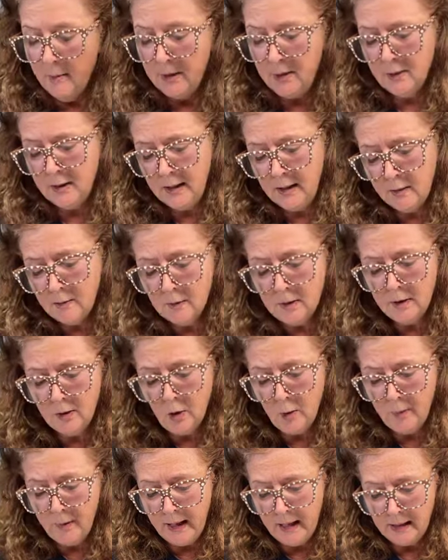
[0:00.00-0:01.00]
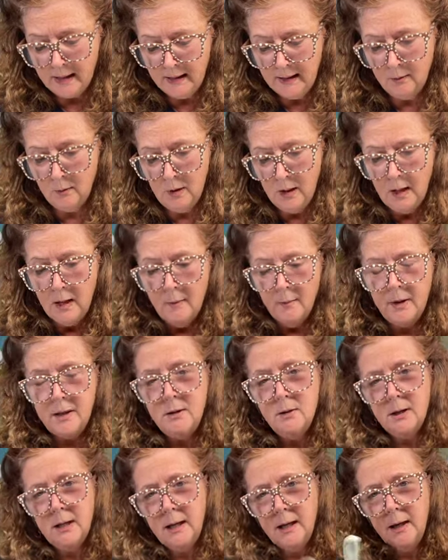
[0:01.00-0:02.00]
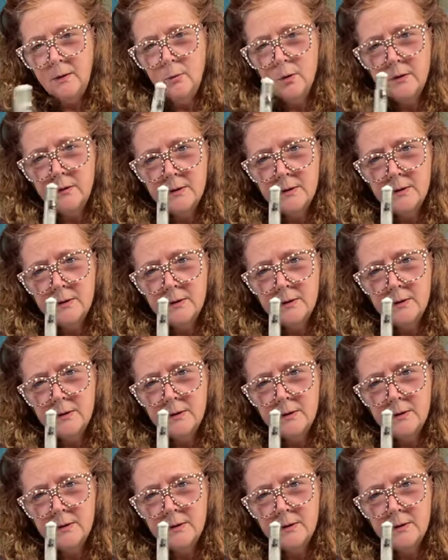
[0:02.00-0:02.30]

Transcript: but you can't really go back in, but you can